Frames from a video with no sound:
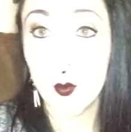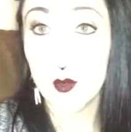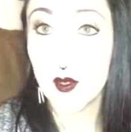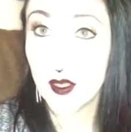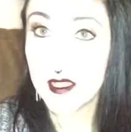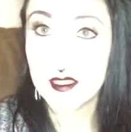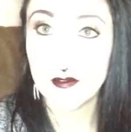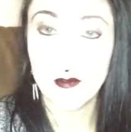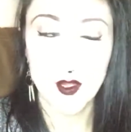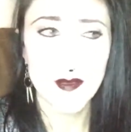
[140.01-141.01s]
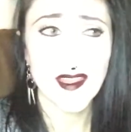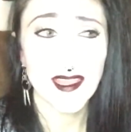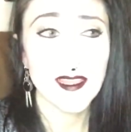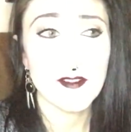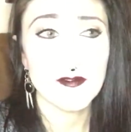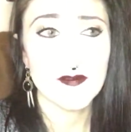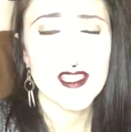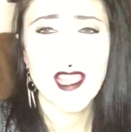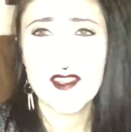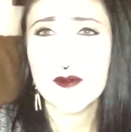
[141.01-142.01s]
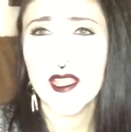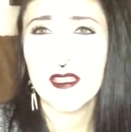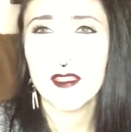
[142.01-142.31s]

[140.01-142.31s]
more progressive form, and, and that scares me.